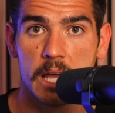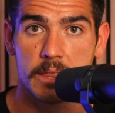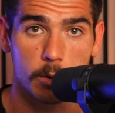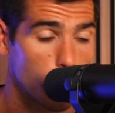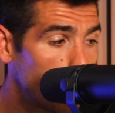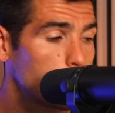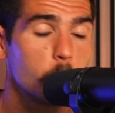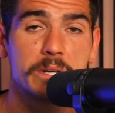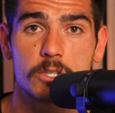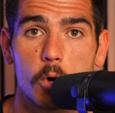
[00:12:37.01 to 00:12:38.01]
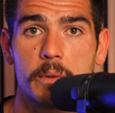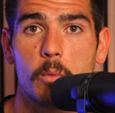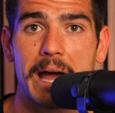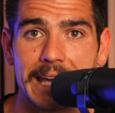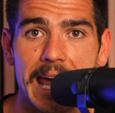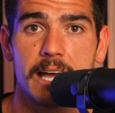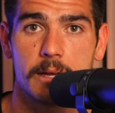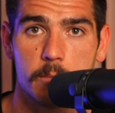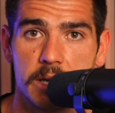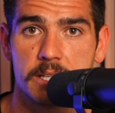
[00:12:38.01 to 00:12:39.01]
They would have always told me why I can't
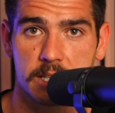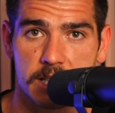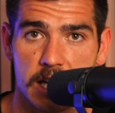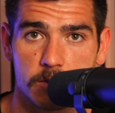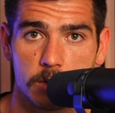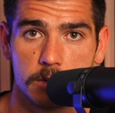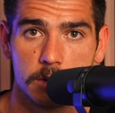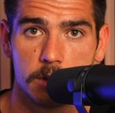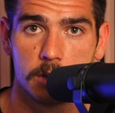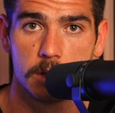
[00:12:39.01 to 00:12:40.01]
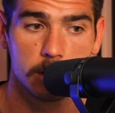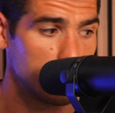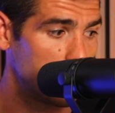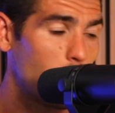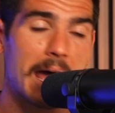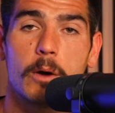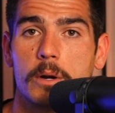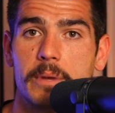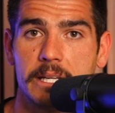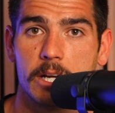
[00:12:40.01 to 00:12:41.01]
be successful. And why I would have been